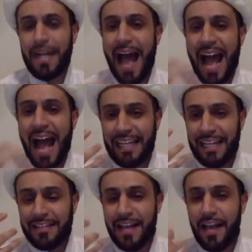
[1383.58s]
But
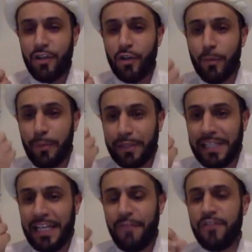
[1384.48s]
aqeedah, your
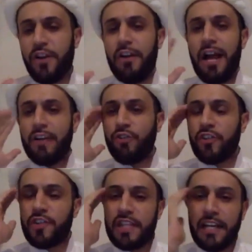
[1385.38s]
beliefs are not
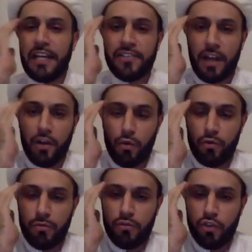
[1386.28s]
just things that
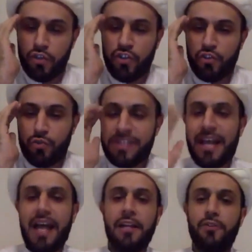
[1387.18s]
should just
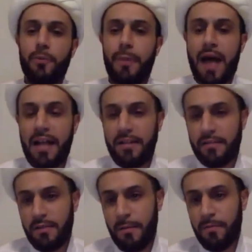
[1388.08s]
reside in your mind.